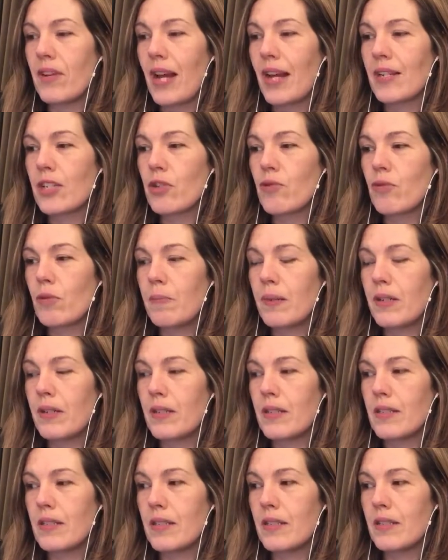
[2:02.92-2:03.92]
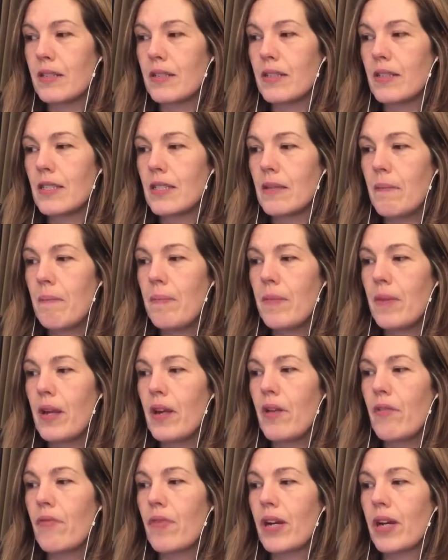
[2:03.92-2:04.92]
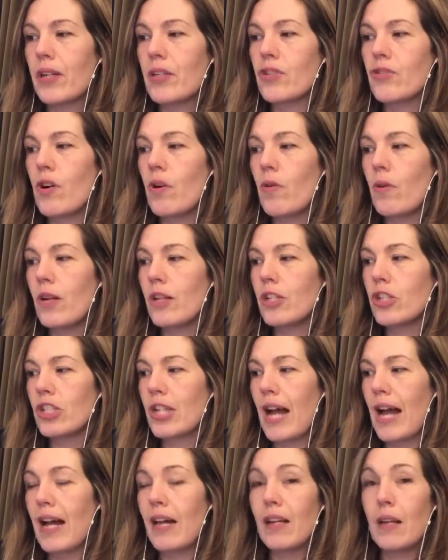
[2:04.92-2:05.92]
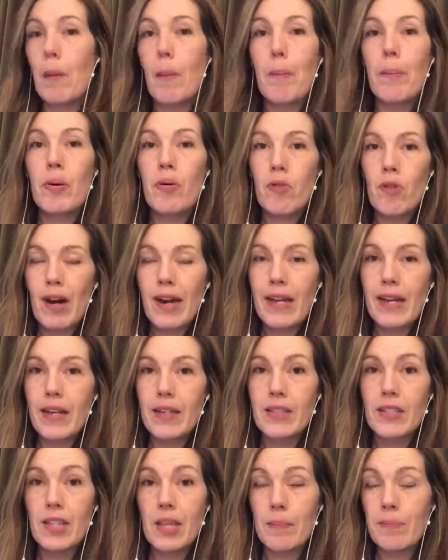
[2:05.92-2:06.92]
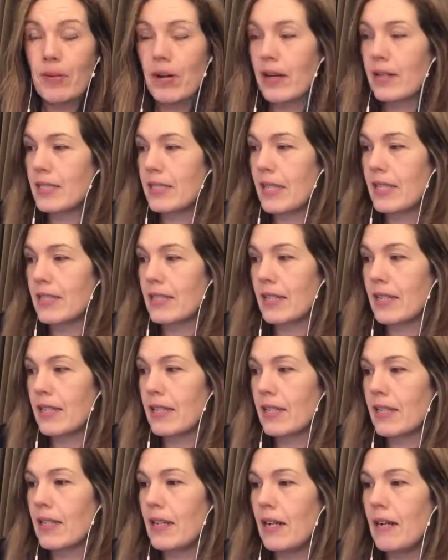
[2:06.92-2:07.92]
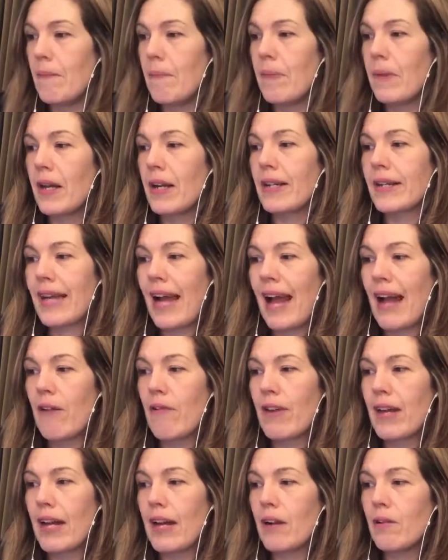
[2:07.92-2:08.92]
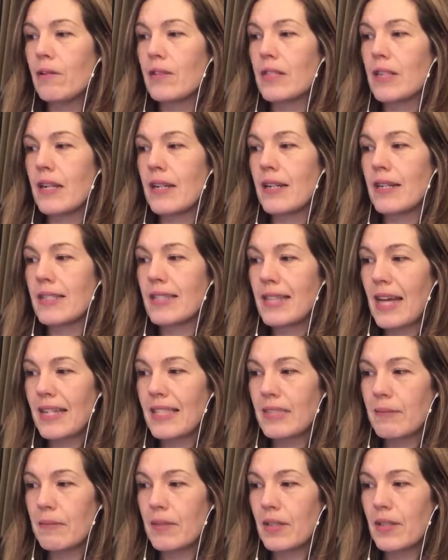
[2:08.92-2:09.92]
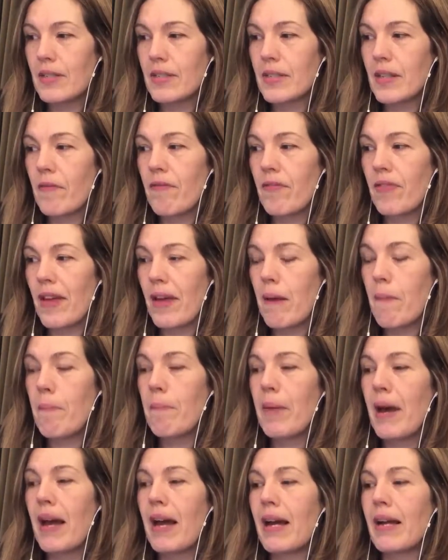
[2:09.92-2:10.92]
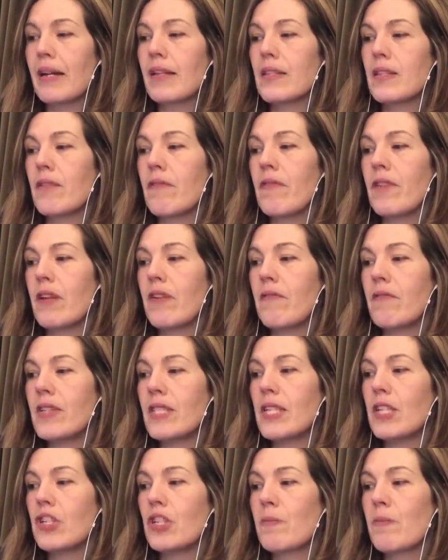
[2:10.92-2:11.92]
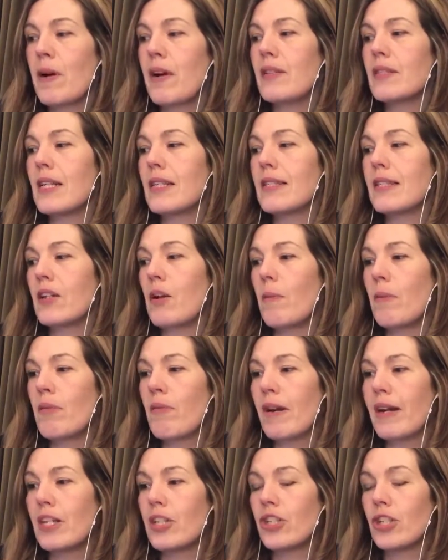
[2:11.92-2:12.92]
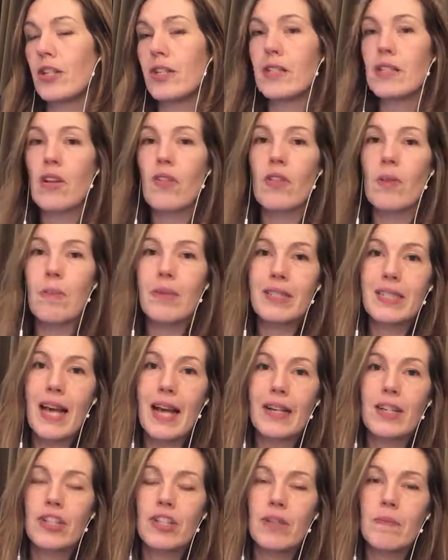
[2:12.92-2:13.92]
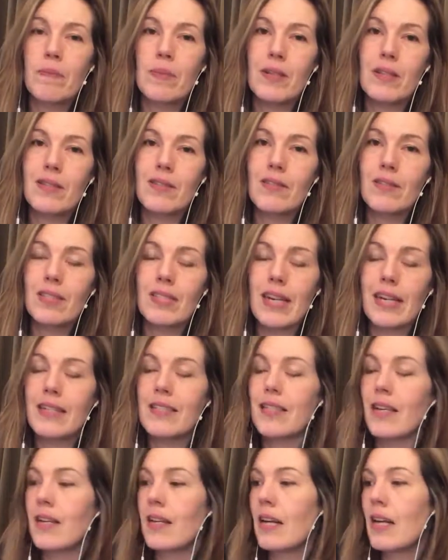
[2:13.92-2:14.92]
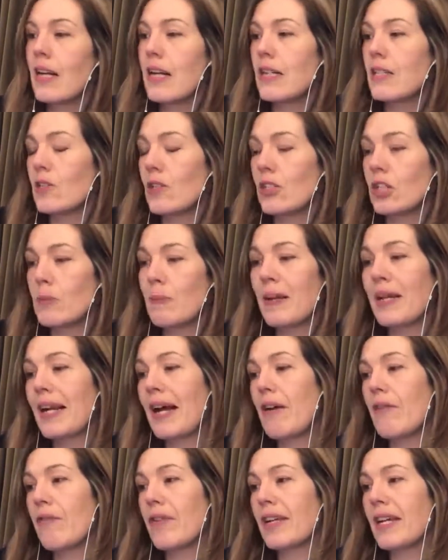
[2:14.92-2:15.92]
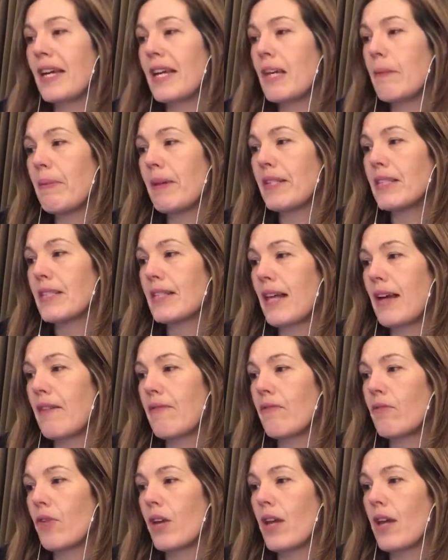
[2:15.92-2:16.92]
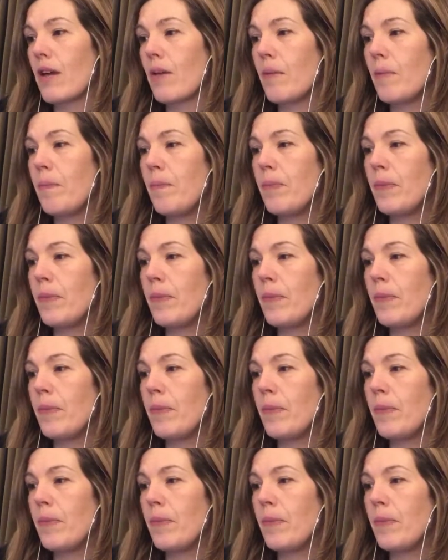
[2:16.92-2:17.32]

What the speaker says: natural persons, the controller shall, prior to the processing, carry out an assessment of the impact of the envisaged processing operations on the protection of personal data. So I'll just pick out the key bits there for you.